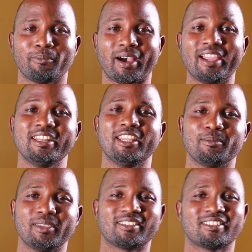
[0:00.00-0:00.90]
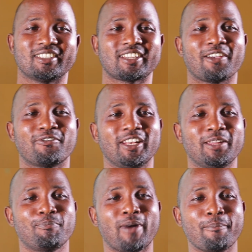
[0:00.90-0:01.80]
My name is Teacher
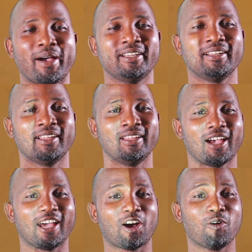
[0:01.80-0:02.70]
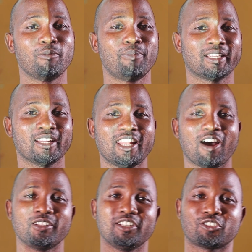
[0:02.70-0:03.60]
Philip Mamman, and I will be breaking
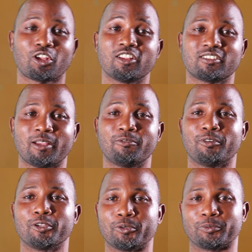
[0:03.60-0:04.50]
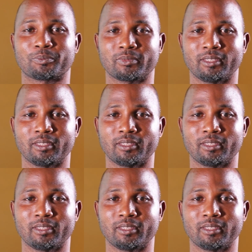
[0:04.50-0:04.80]
down this concept for you.